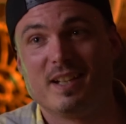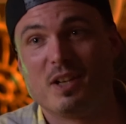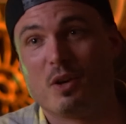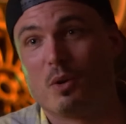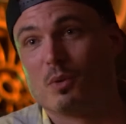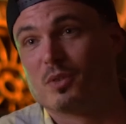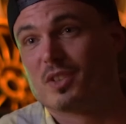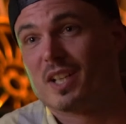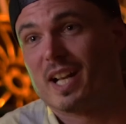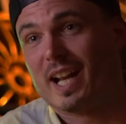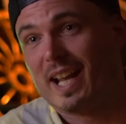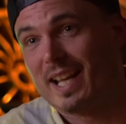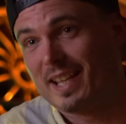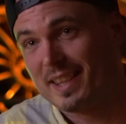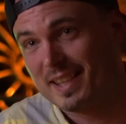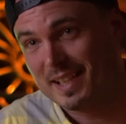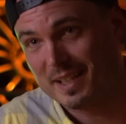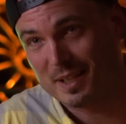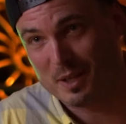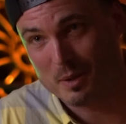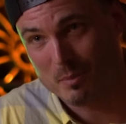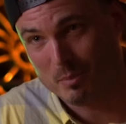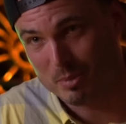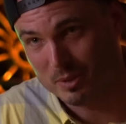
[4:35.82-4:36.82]
No one's got
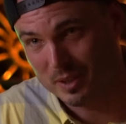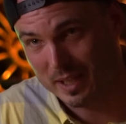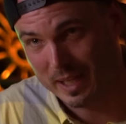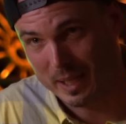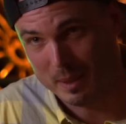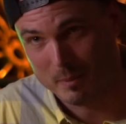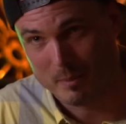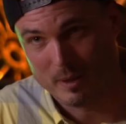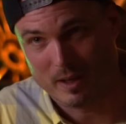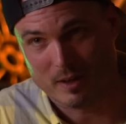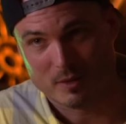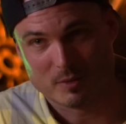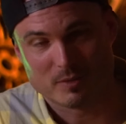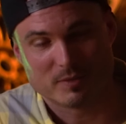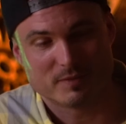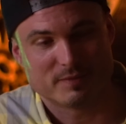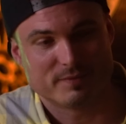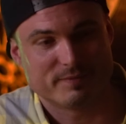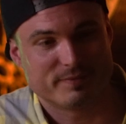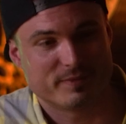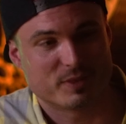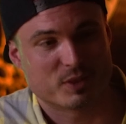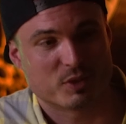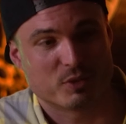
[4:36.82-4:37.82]
anything to complain about.
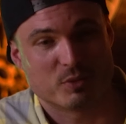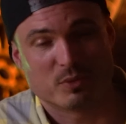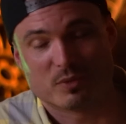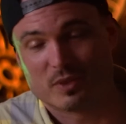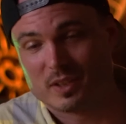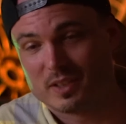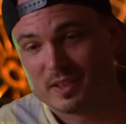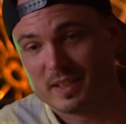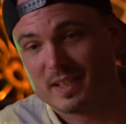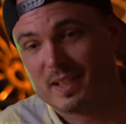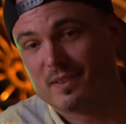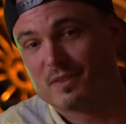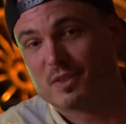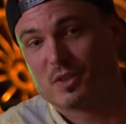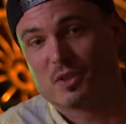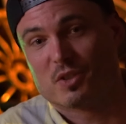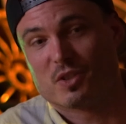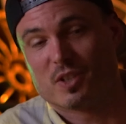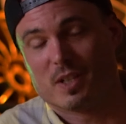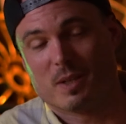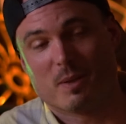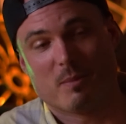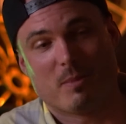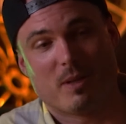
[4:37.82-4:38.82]
So really gives
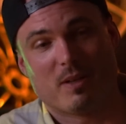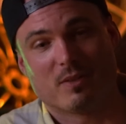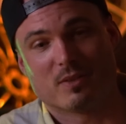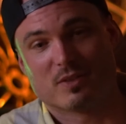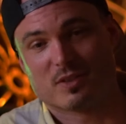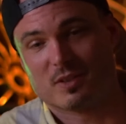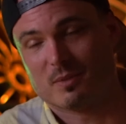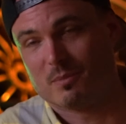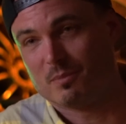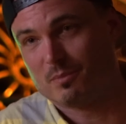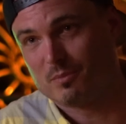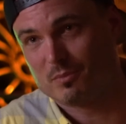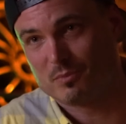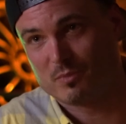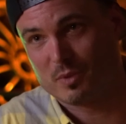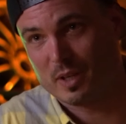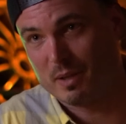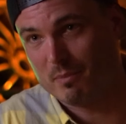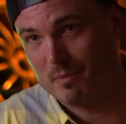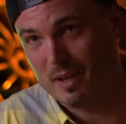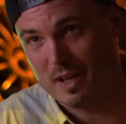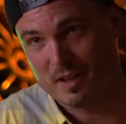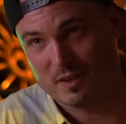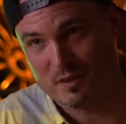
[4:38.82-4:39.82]
about some
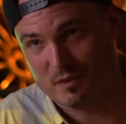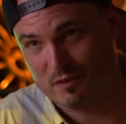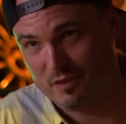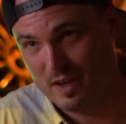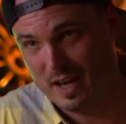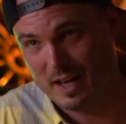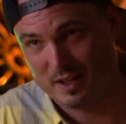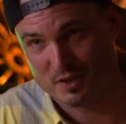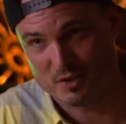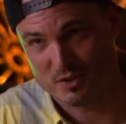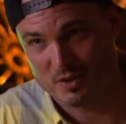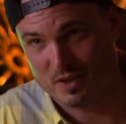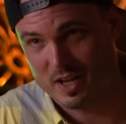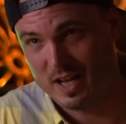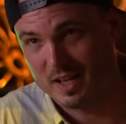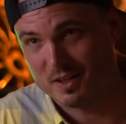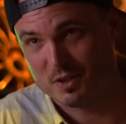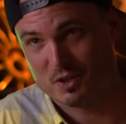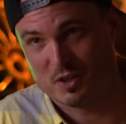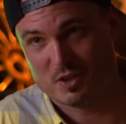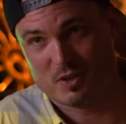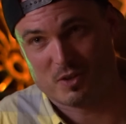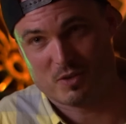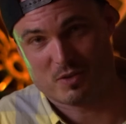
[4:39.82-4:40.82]
remanufactured
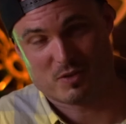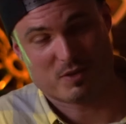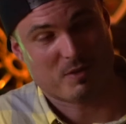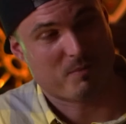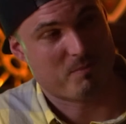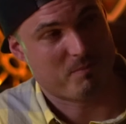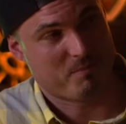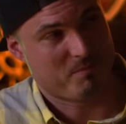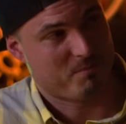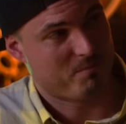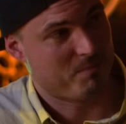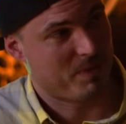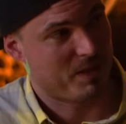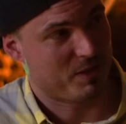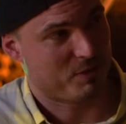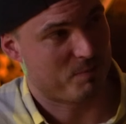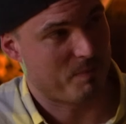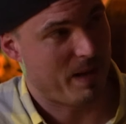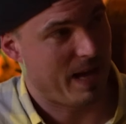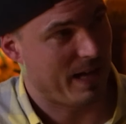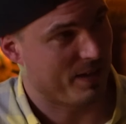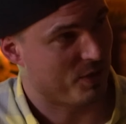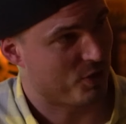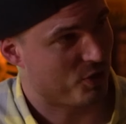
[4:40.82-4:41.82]
engine or some
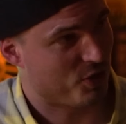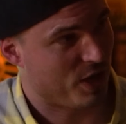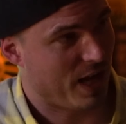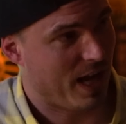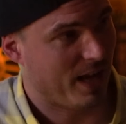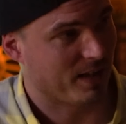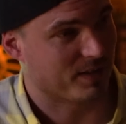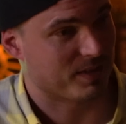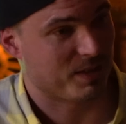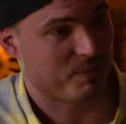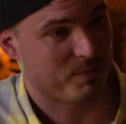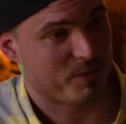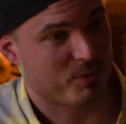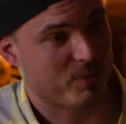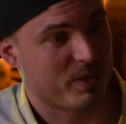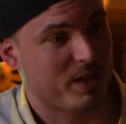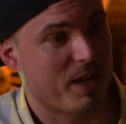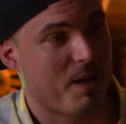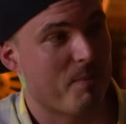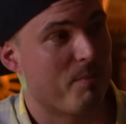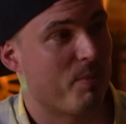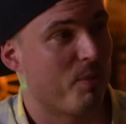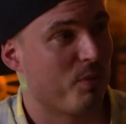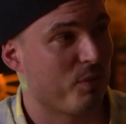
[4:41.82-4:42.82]
mismatched chassis, but we
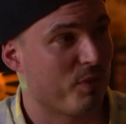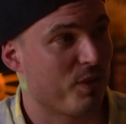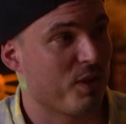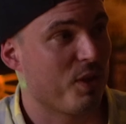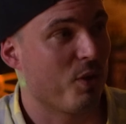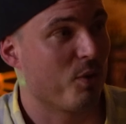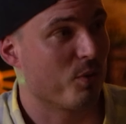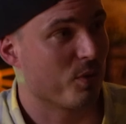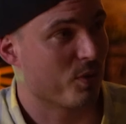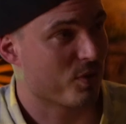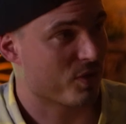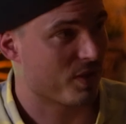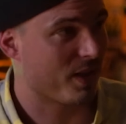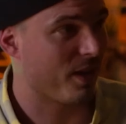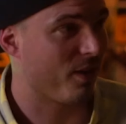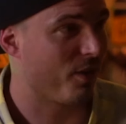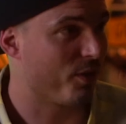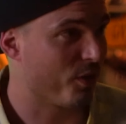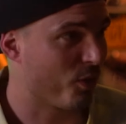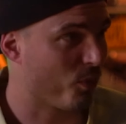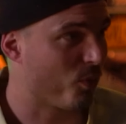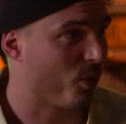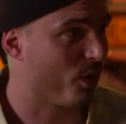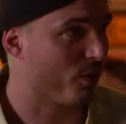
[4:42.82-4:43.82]
got both the owners there
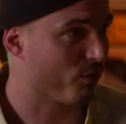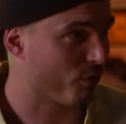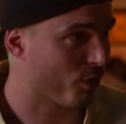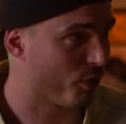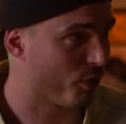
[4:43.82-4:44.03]
under one